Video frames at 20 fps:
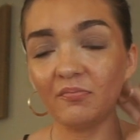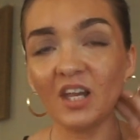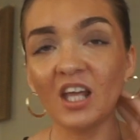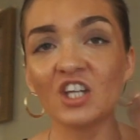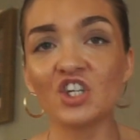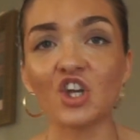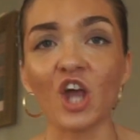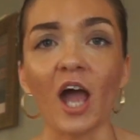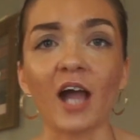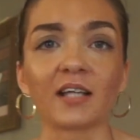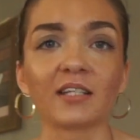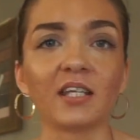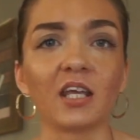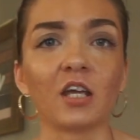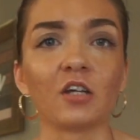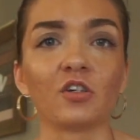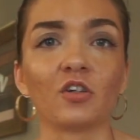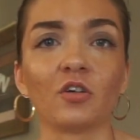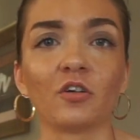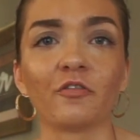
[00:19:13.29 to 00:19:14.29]
Jack's
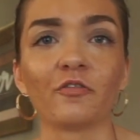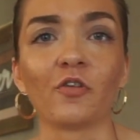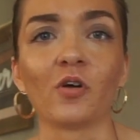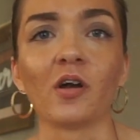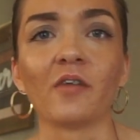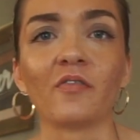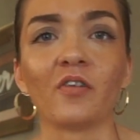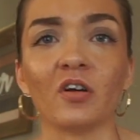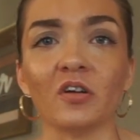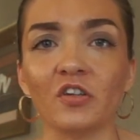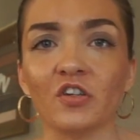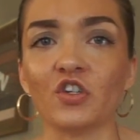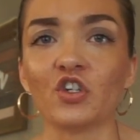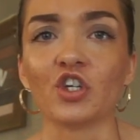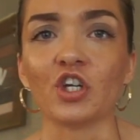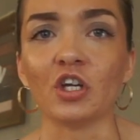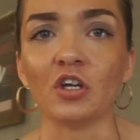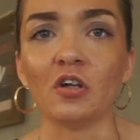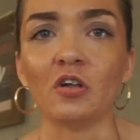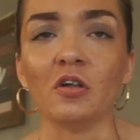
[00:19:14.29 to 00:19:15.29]
handler forever is
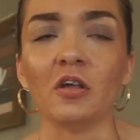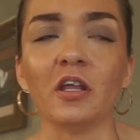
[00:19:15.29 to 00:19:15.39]
Chill,